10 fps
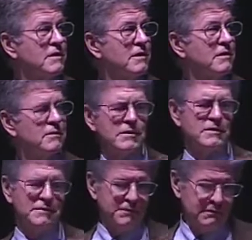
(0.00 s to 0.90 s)

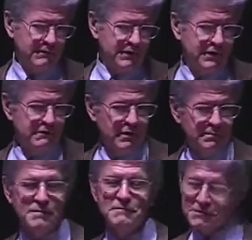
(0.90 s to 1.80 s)
if you live in
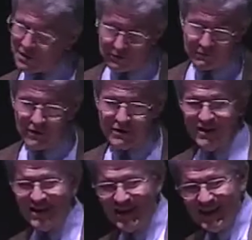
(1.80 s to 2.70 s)
Europe, which I do not,
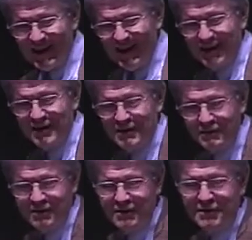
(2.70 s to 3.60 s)

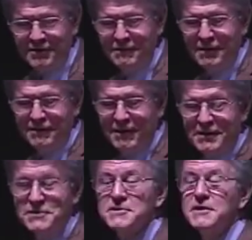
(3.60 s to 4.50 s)
you live in a
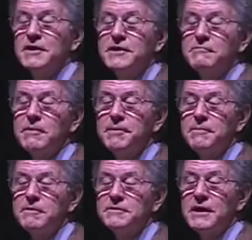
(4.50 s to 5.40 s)
society where
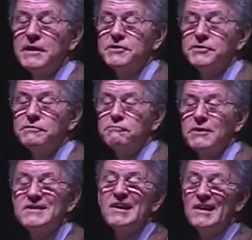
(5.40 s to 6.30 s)
people tend to
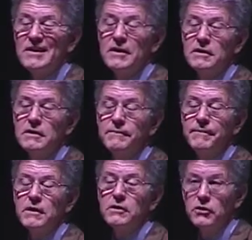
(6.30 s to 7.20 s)
retire
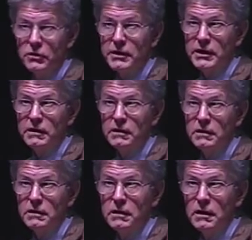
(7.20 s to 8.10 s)
earlier,
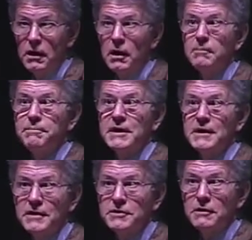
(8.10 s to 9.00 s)
be
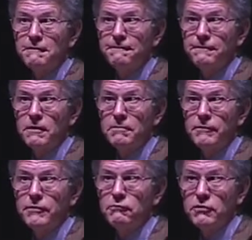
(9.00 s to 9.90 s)
cut off from
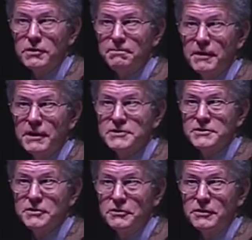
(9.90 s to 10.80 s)
the
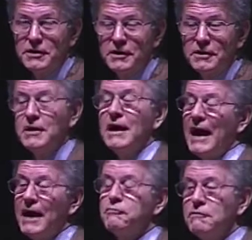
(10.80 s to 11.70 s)
workplace earlier,
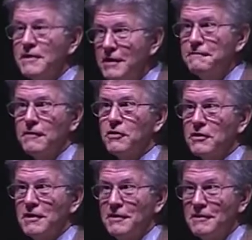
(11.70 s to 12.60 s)
and will live
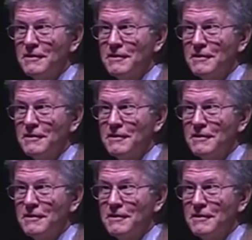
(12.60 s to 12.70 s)
longer.